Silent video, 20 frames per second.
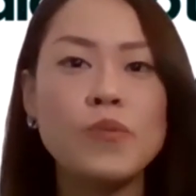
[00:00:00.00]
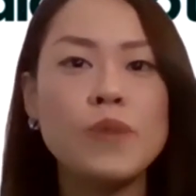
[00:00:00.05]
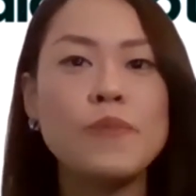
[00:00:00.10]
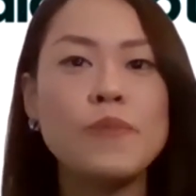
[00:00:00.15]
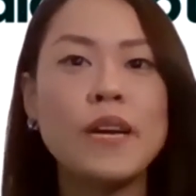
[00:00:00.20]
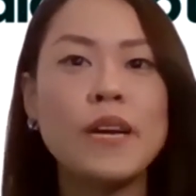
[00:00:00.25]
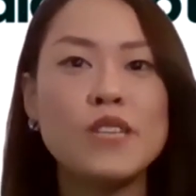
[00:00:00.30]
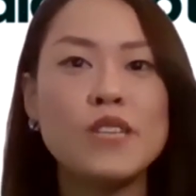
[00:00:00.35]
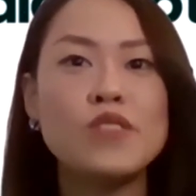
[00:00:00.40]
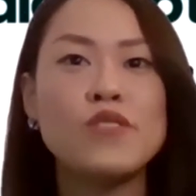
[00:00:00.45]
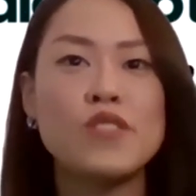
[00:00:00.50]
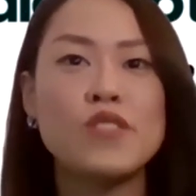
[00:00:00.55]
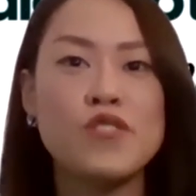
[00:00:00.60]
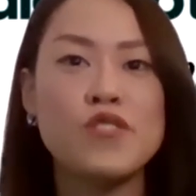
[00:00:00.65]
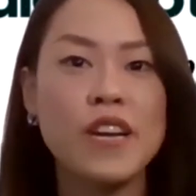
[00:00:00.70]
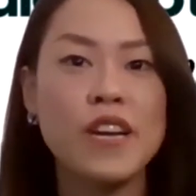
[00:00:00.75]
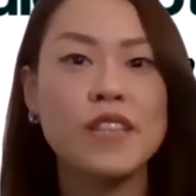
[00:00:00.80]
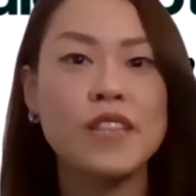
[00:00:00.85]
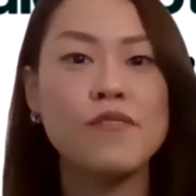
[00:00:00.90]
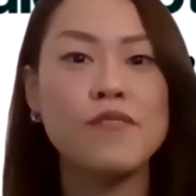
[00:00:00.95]
We managed to
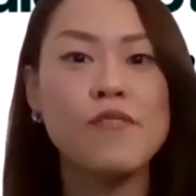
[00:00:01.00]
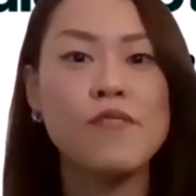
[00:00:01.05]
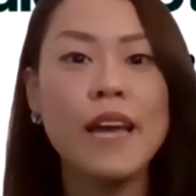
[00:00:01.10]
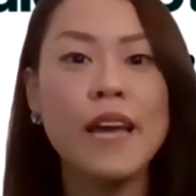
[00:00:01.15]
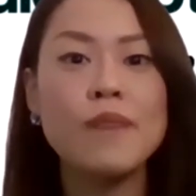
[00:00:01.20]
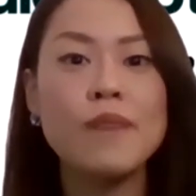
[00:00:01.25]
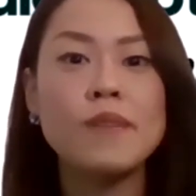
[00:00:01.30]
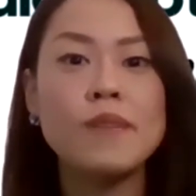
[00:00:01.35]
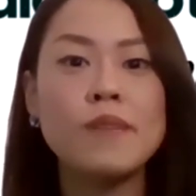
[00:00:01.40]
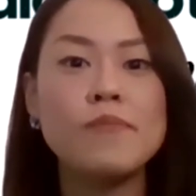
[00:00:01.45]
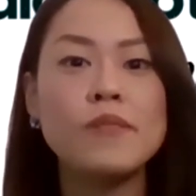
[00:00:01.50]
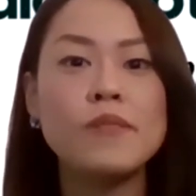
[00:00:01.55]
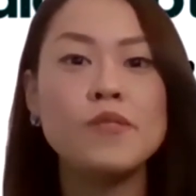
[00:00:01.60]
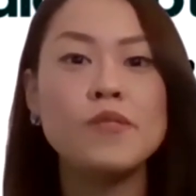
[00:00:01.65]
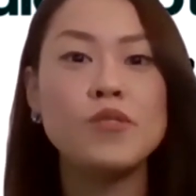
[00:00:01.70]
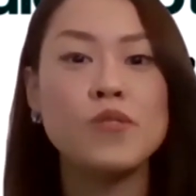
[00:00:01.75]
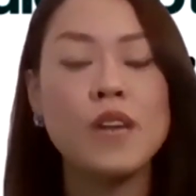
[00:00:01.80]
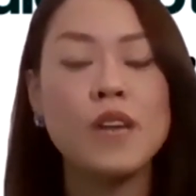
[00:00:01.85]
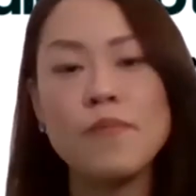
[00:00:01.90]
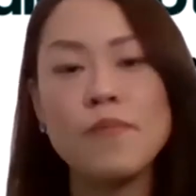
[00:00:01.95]
attract the right people
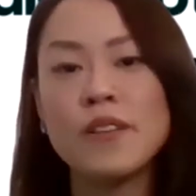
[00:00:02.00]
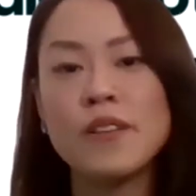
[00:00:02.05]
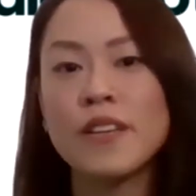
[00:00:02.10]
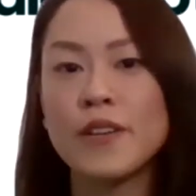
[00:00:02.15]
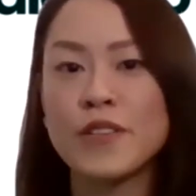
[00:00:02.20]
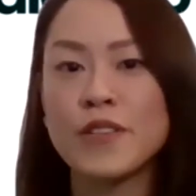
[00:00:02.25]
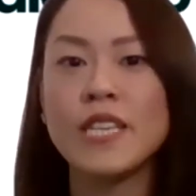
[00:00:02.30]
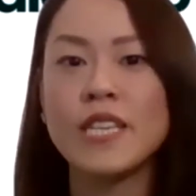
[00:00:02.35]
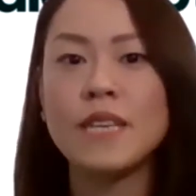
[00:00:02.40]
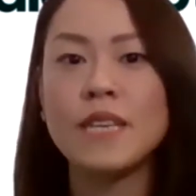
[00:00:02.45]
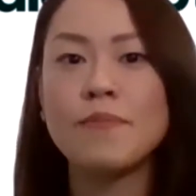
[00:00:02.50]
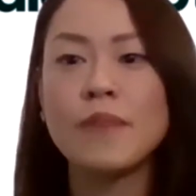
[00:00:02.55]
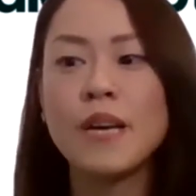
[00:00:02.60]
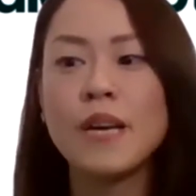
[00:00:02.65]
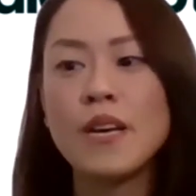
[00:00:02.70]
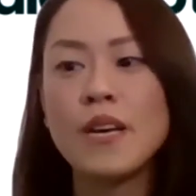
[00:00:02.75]
to come on our team.